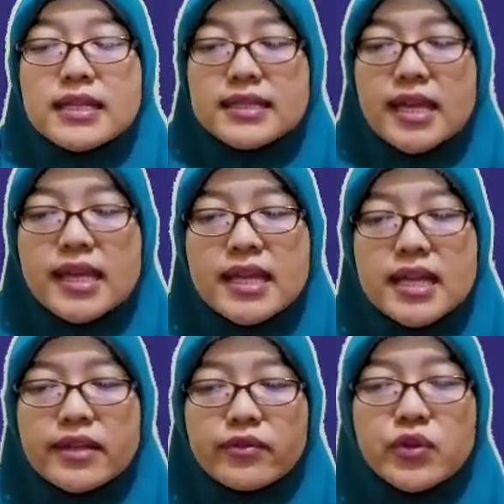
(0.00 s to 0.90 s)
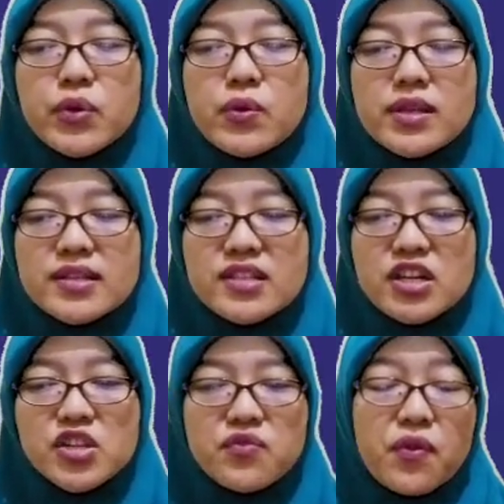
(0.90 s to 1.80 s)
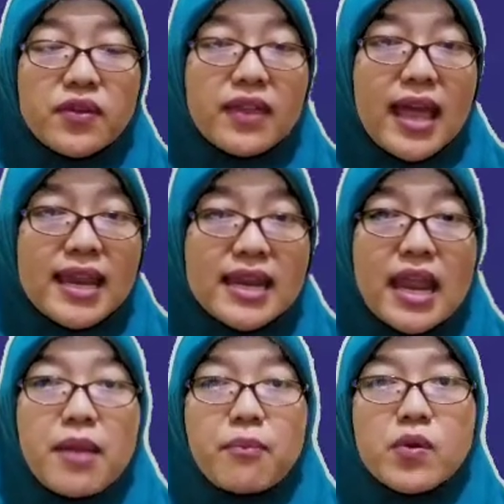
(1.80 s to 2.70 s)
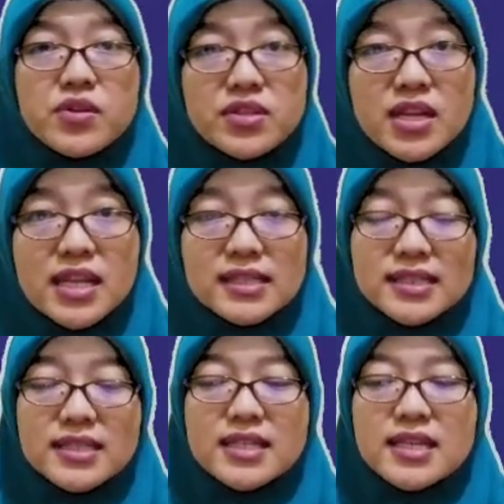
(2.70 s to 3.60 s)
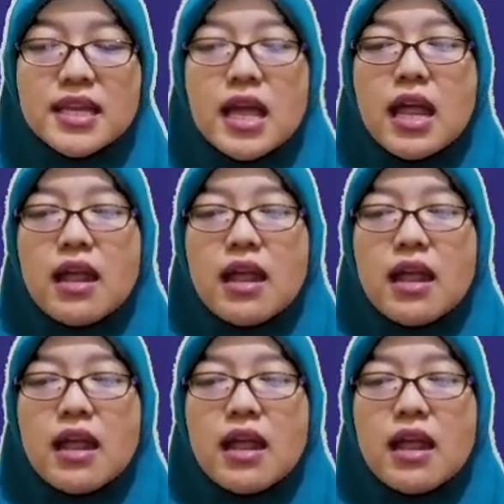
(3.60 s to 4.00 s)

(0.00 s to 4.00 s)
Second, through the search for talent and personality.